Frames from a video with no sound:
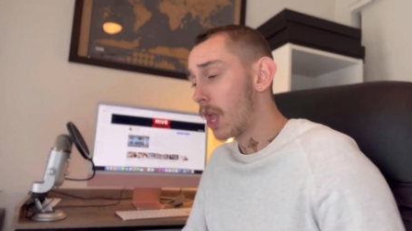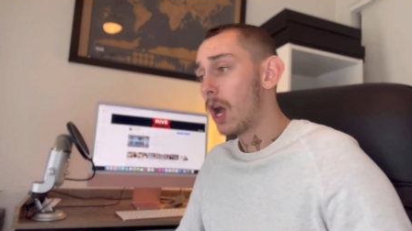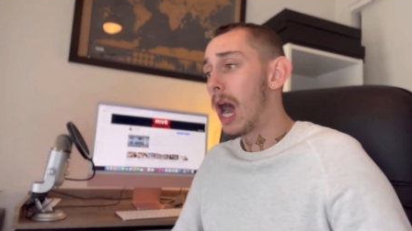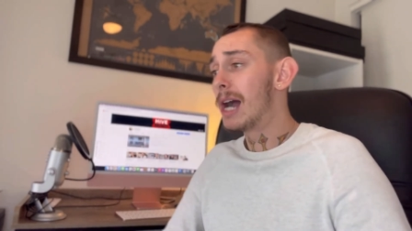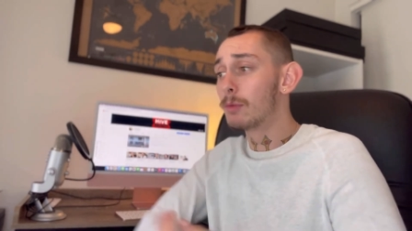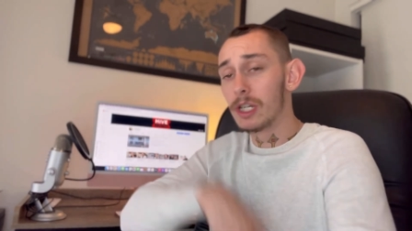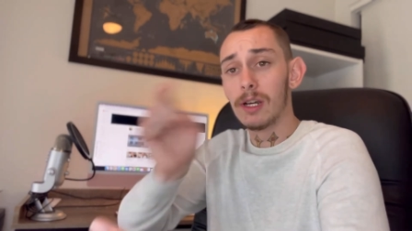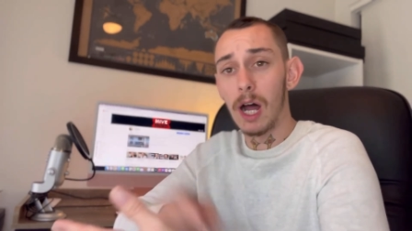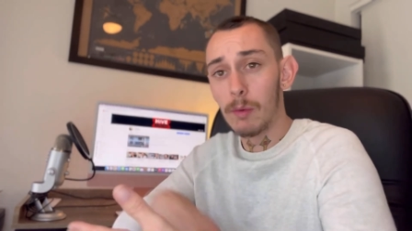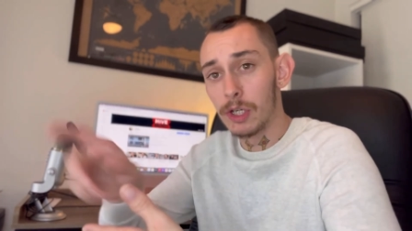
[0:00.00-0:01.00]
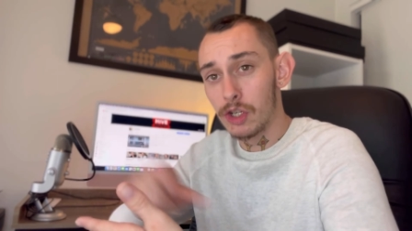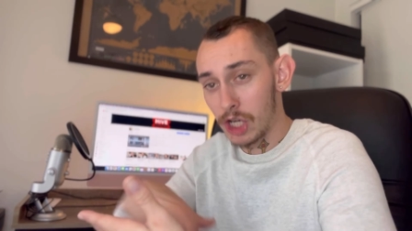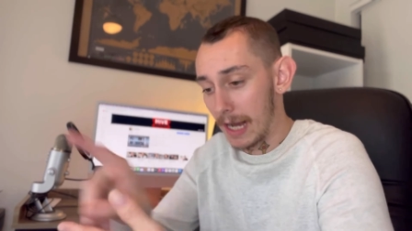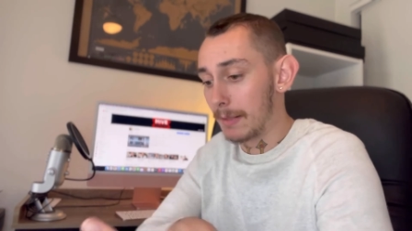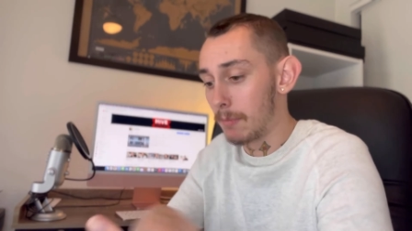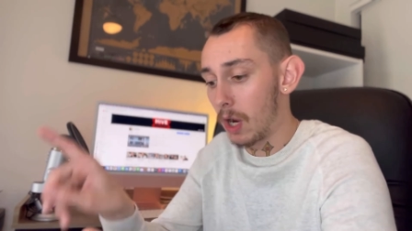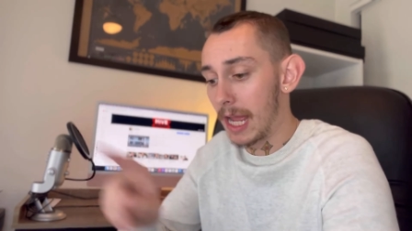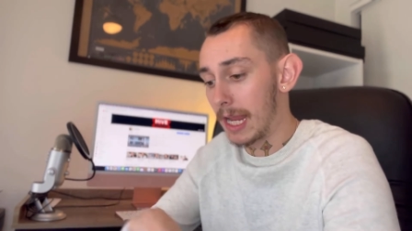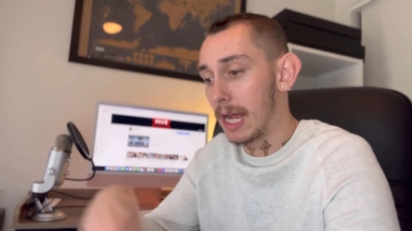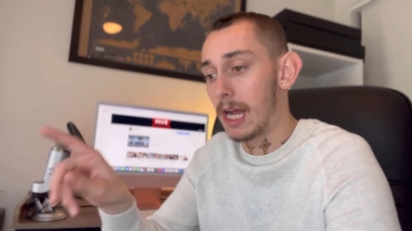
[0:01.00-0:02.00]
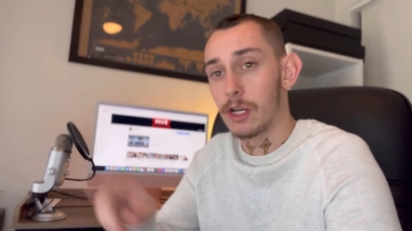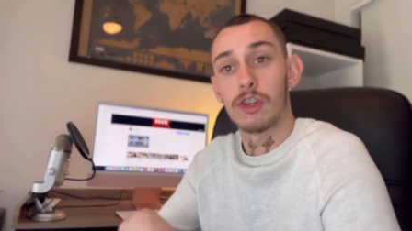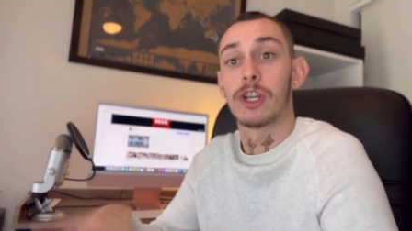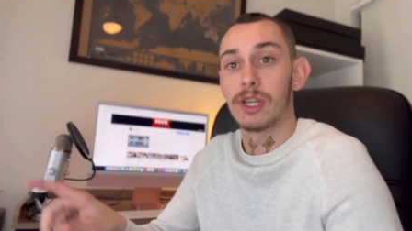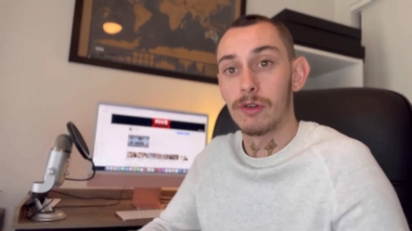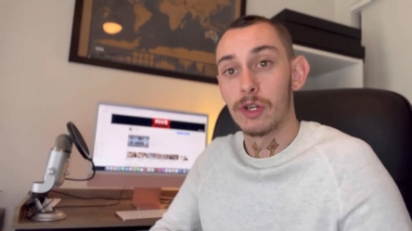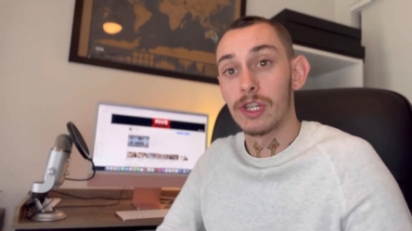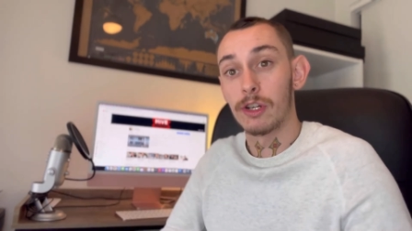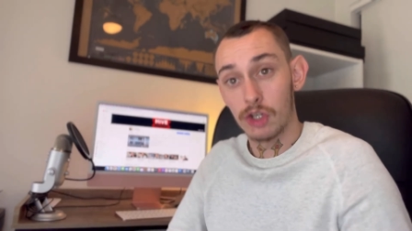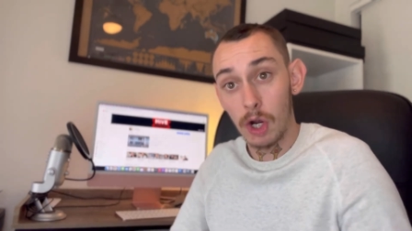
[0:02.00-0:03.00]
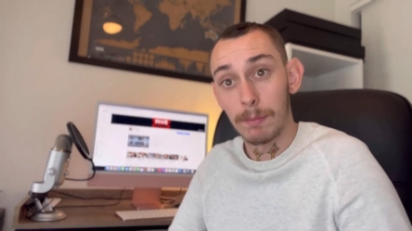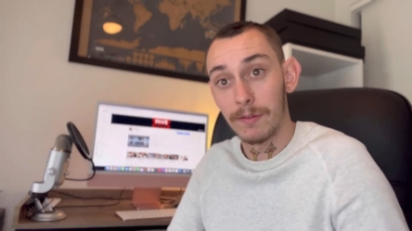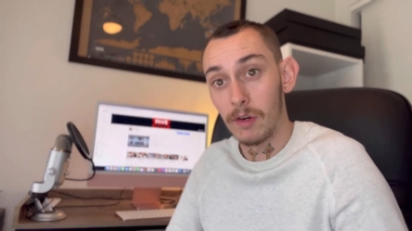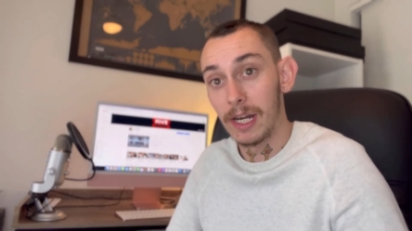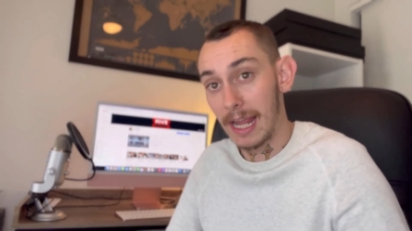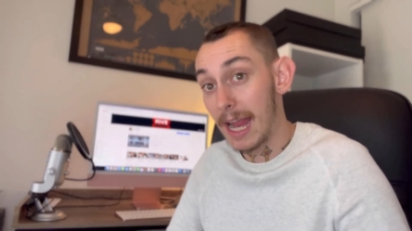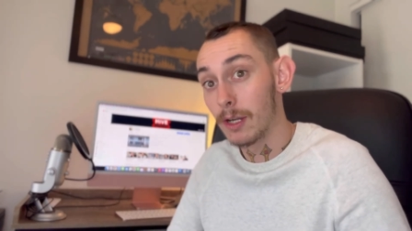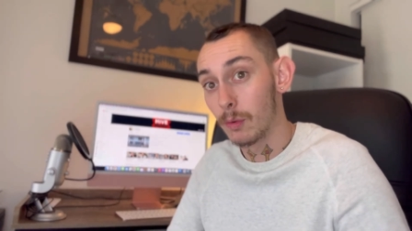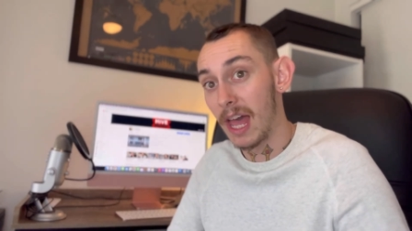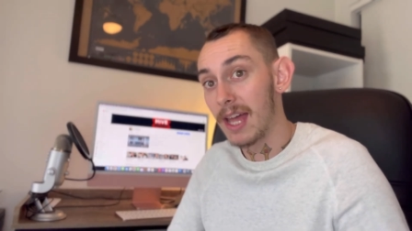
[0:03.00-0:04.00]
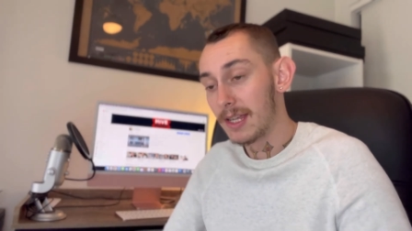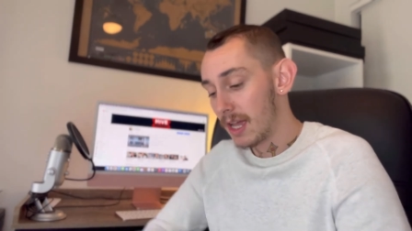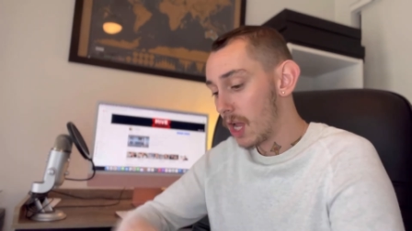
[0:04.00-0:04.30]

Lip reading: I would check my, because I was using Shopify to handle that,